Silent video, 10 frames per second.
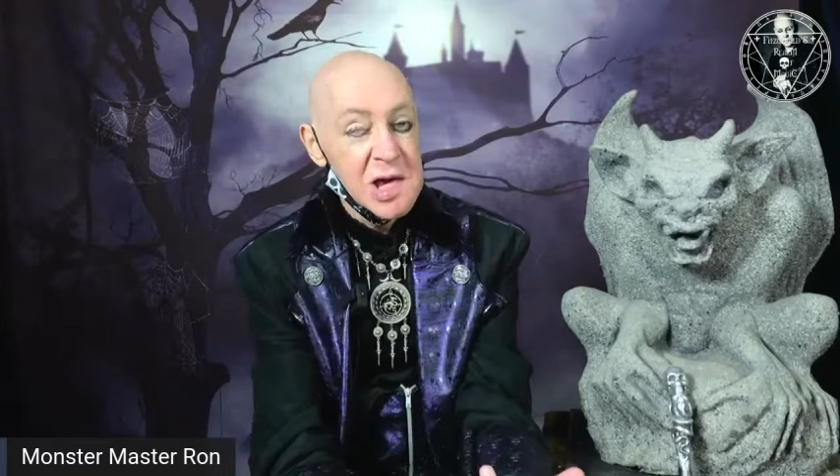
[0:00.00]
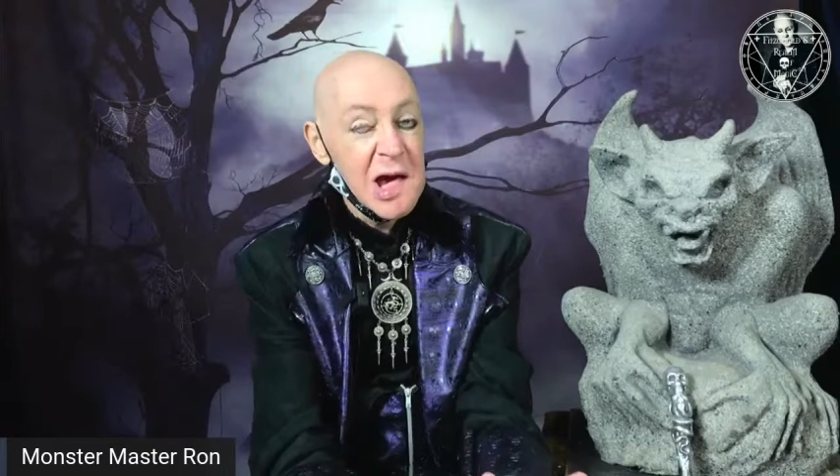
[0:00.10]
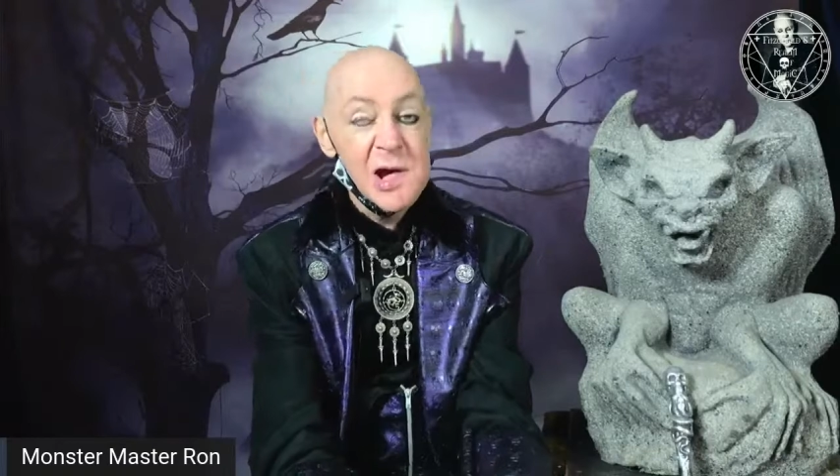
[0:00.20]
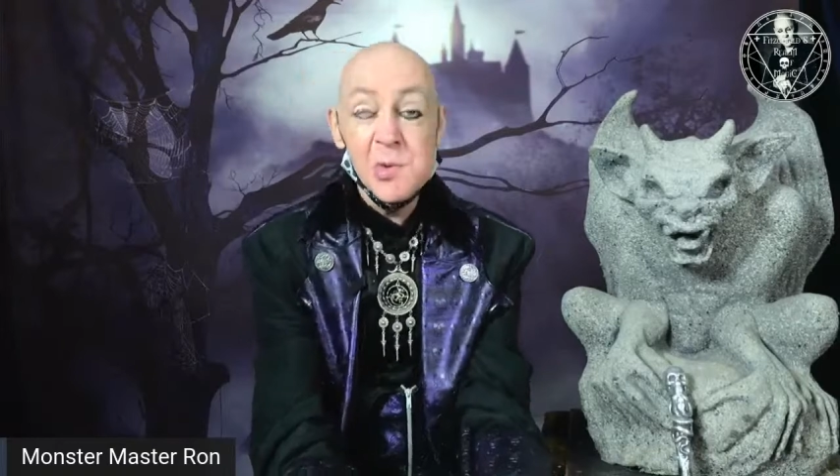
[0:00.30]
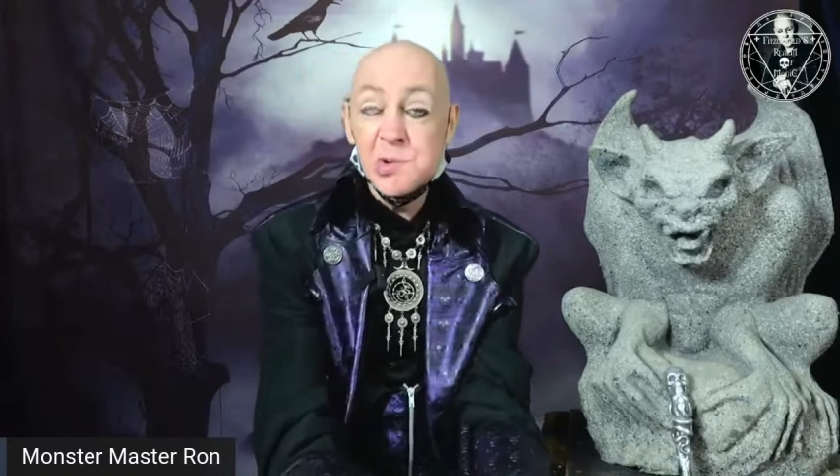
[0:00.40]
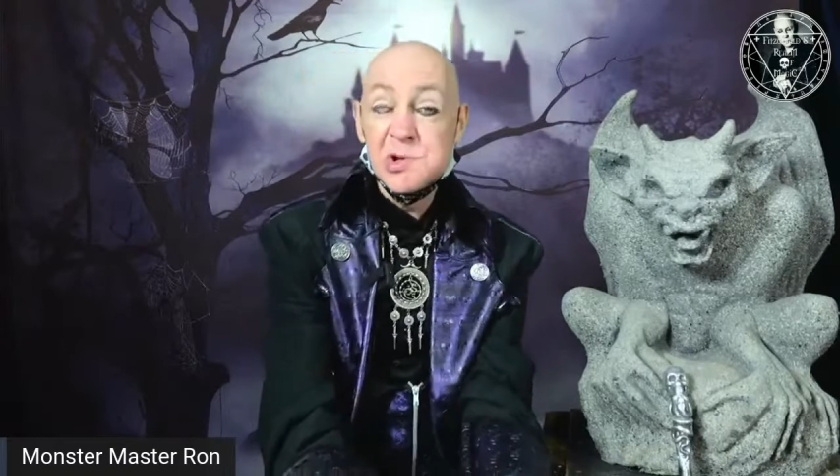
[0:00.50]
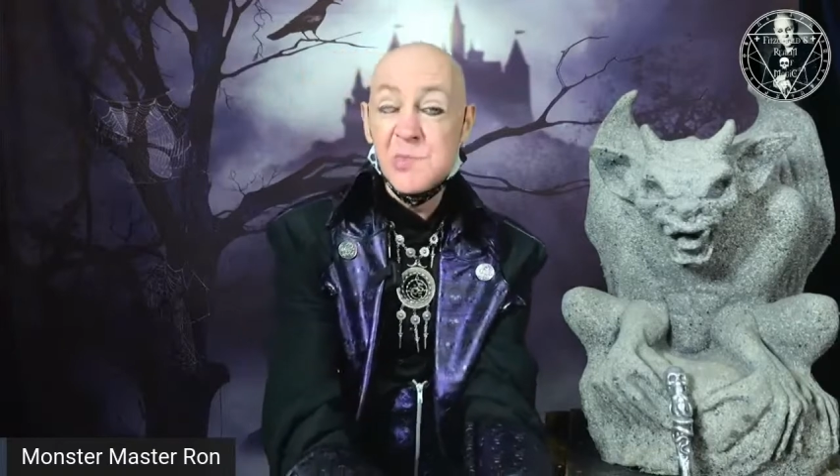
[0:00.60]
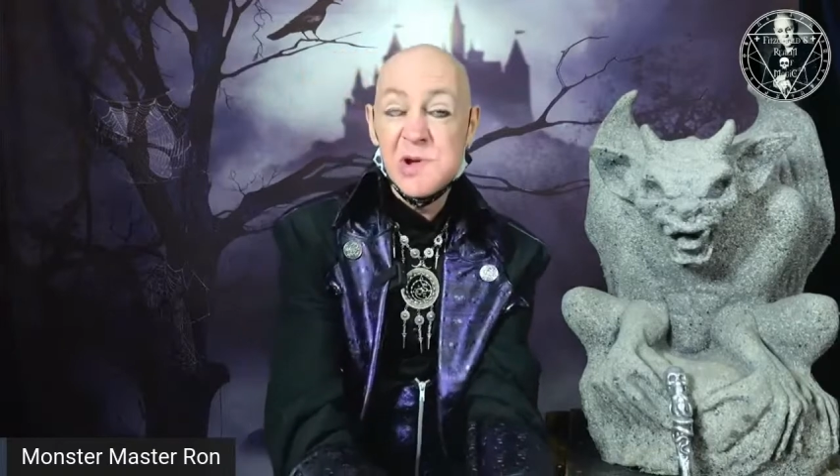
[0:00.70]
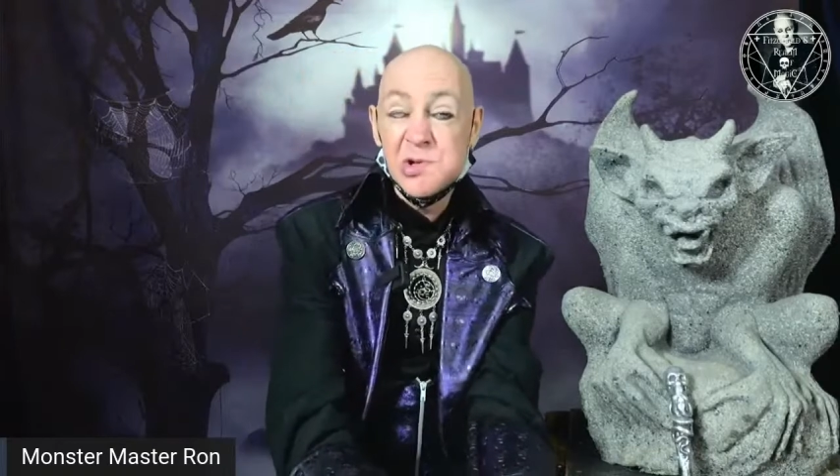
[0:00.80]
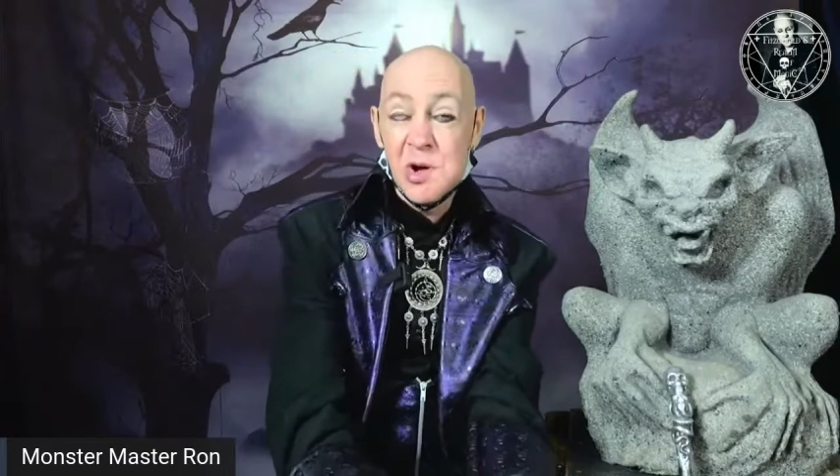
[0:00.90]
I hear there's going to
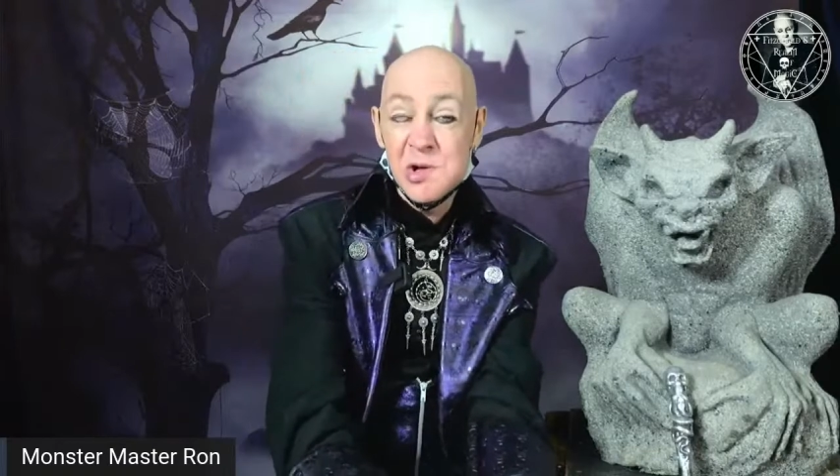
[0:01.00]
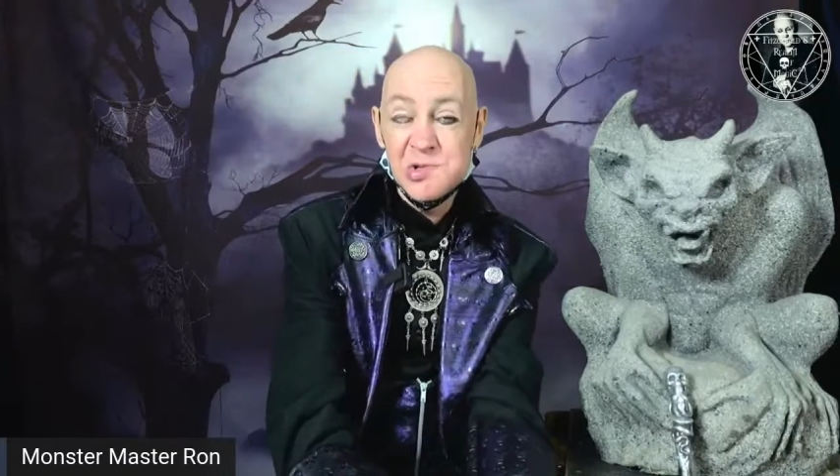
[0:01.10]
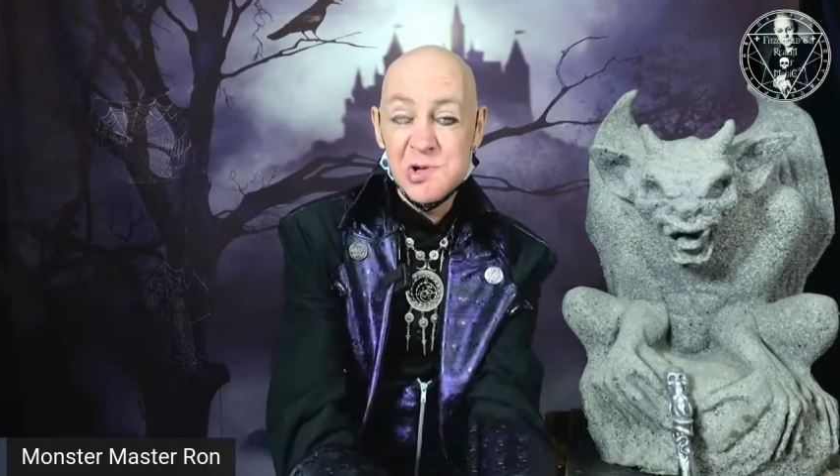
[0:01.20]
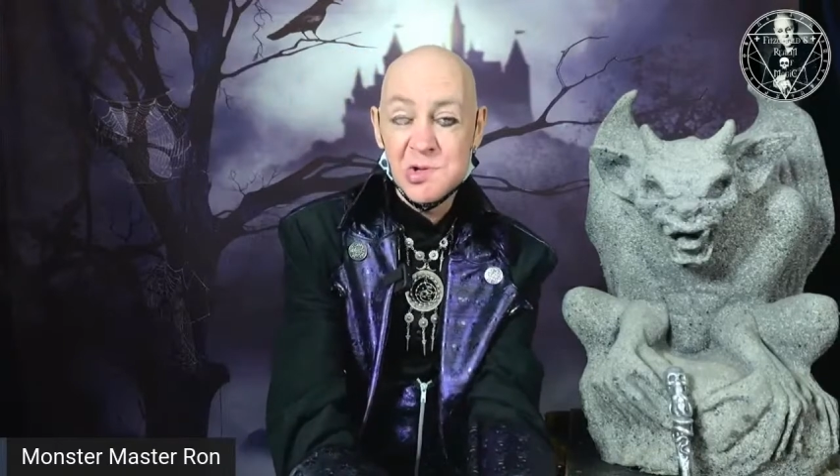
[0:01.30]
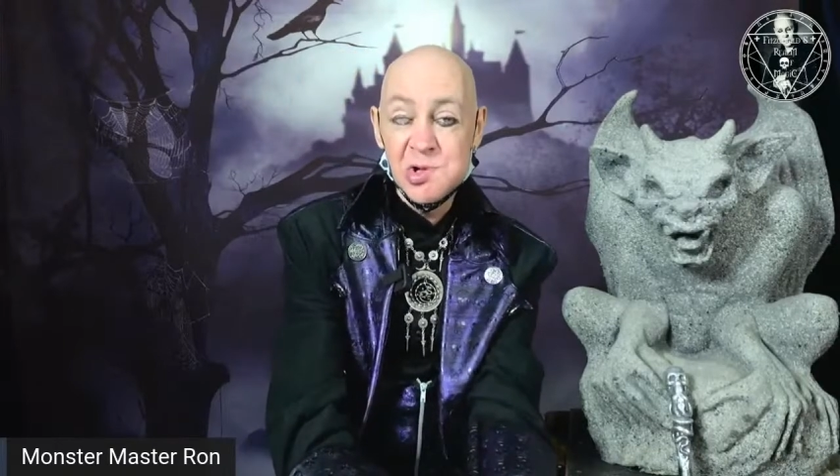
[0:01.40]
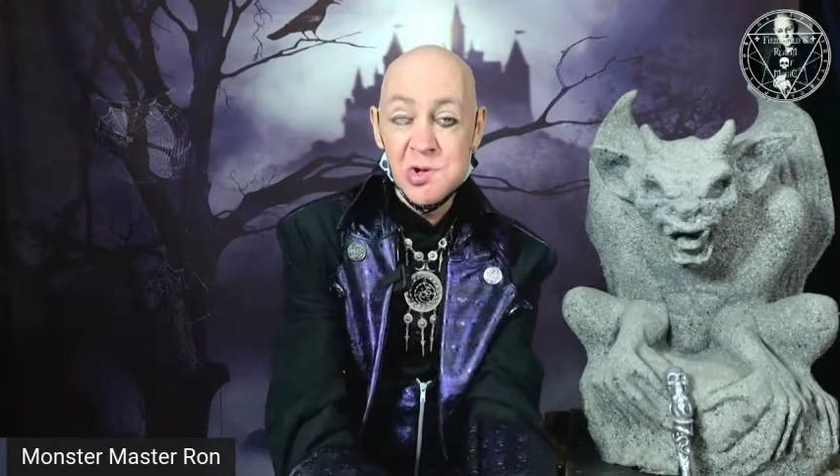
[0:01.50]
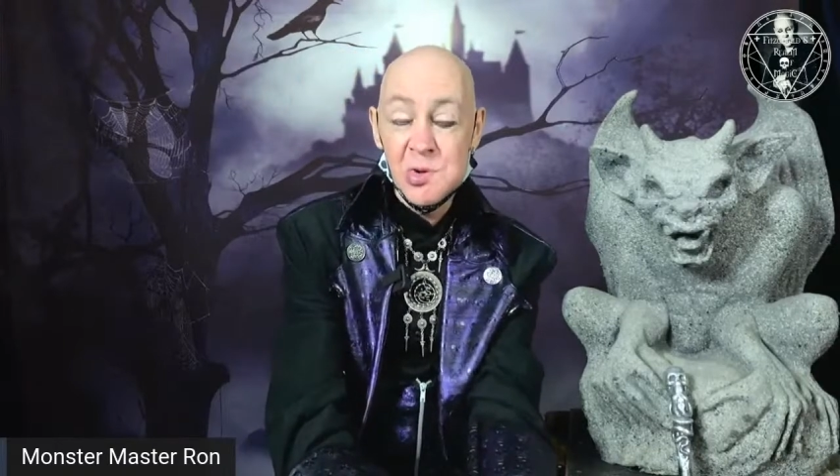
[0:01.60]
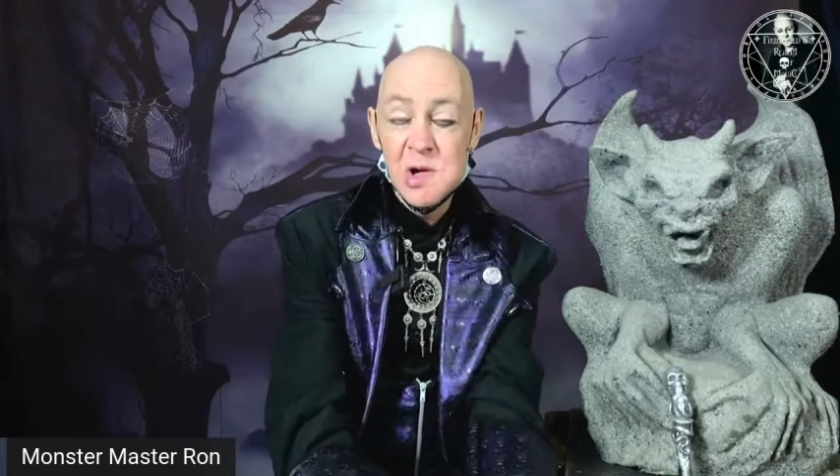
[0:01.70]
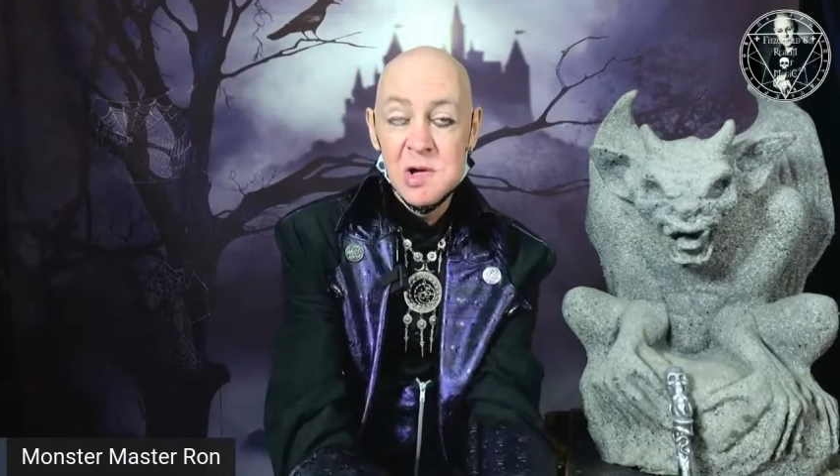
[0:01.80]
be a TARDIS there too,